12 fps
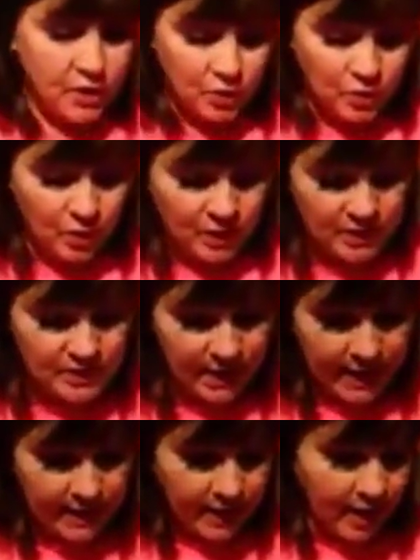to
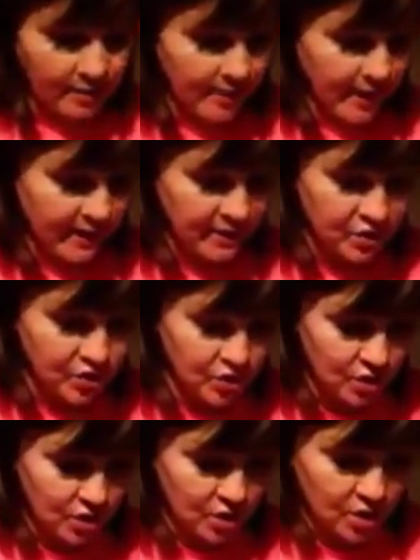take our mesh
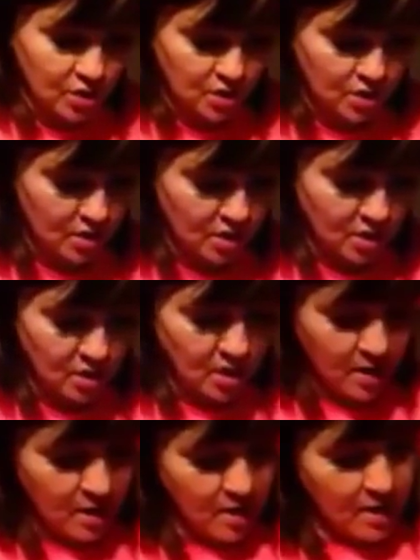
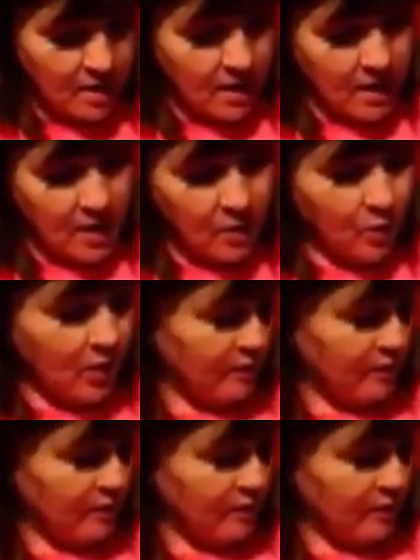and